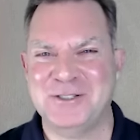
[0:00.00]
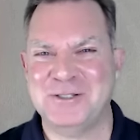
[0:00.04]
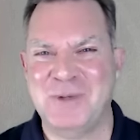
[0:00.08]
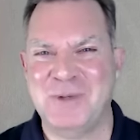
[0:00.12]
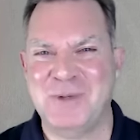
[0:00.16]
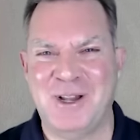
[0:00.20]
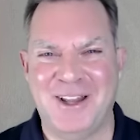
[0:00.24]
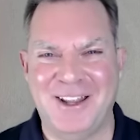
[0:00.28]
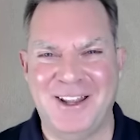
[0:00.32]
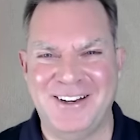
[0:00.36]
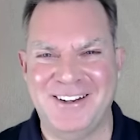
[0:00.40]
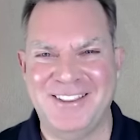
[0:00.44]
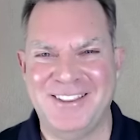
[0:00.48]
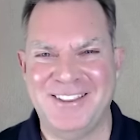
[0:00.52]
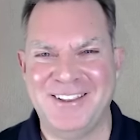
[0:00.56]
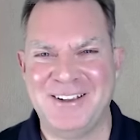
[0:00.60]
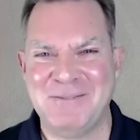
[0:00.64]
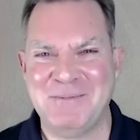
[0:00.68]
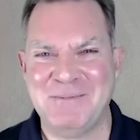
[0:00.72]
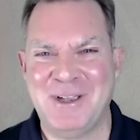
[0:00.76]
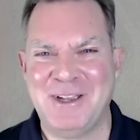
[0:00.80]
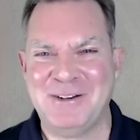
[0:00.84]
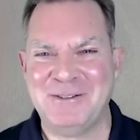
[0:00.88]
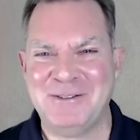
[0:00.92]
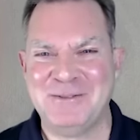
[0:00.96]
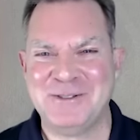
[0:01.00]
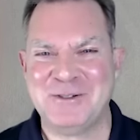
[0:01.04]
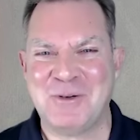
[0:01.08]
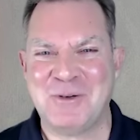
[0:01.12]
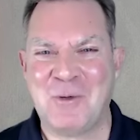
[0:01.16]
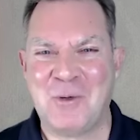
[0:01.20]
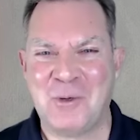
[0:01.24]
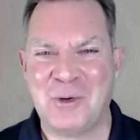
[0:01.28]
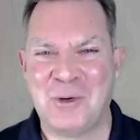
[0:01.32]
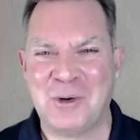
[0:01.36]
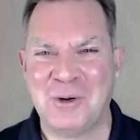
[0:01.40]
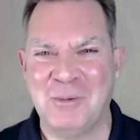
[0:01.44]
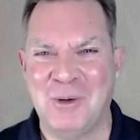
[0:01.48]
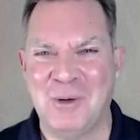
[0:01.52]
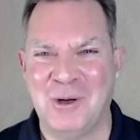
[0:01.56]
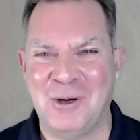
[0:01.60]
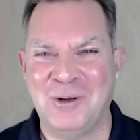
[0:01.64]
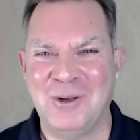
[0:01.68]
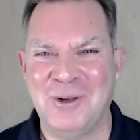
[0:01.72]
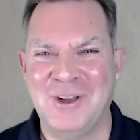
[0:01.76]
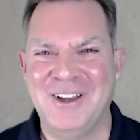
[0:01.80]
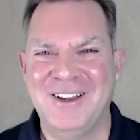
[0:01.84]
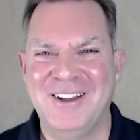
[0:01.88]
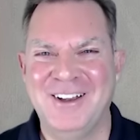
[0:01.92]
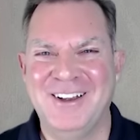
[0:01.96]
or smell anything man it was
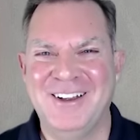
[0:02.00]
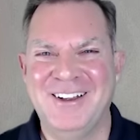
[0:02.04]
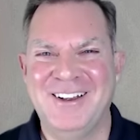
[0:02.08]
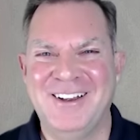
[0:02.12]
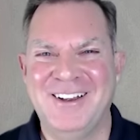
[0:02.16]
horrible